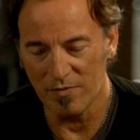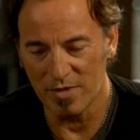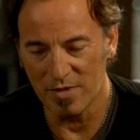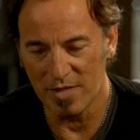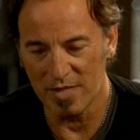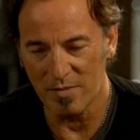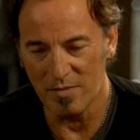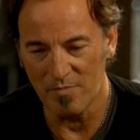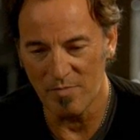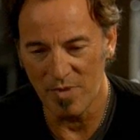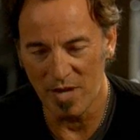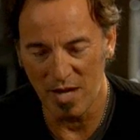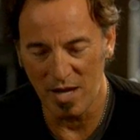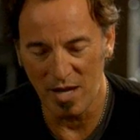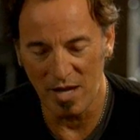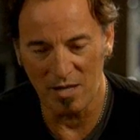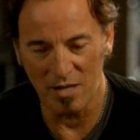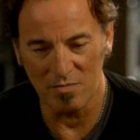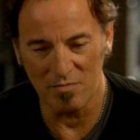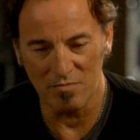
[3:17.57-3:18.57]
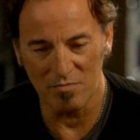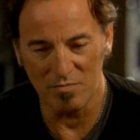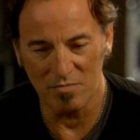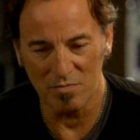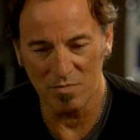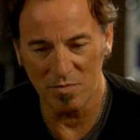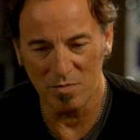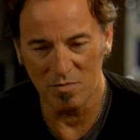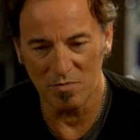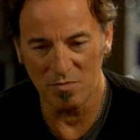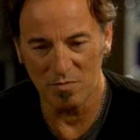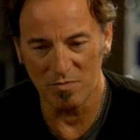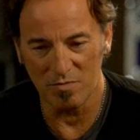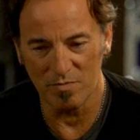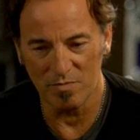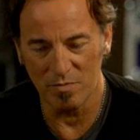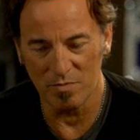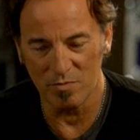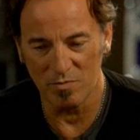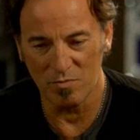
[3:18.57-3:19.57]
that the band
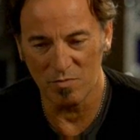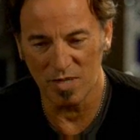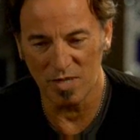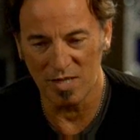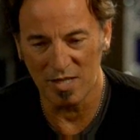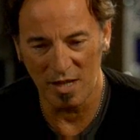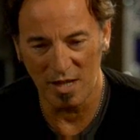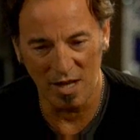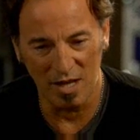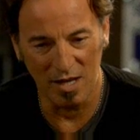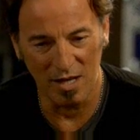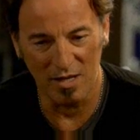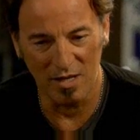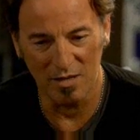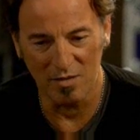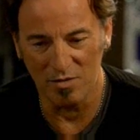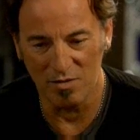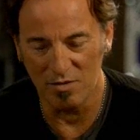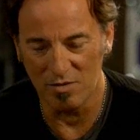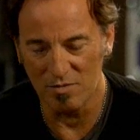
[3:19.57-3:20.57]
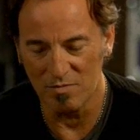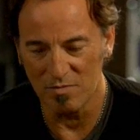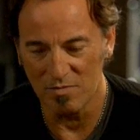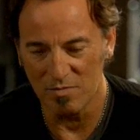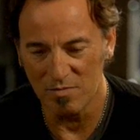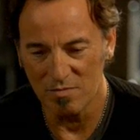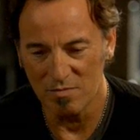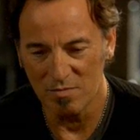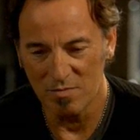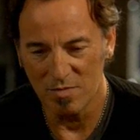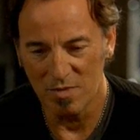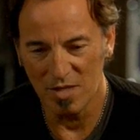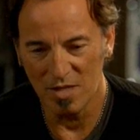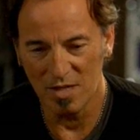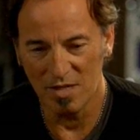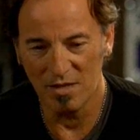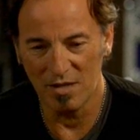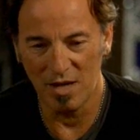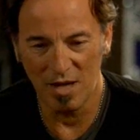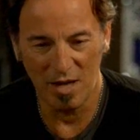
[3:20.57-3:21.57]
retains
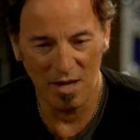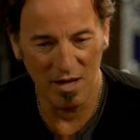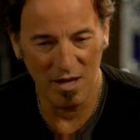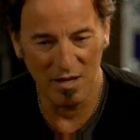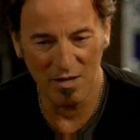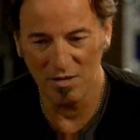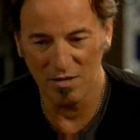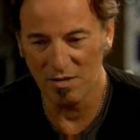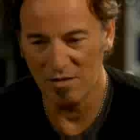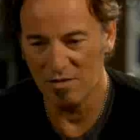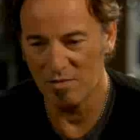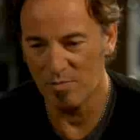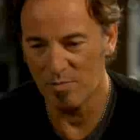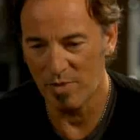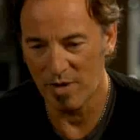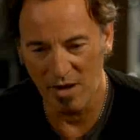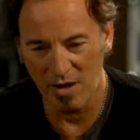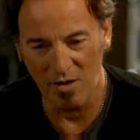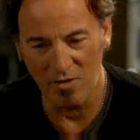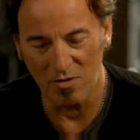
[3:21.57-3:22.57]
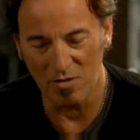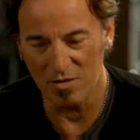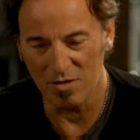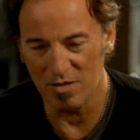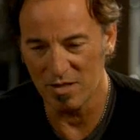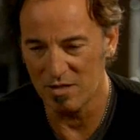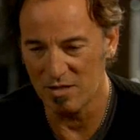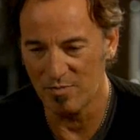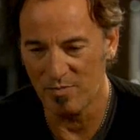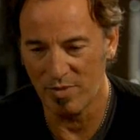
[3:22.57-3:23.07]
its edge, its power,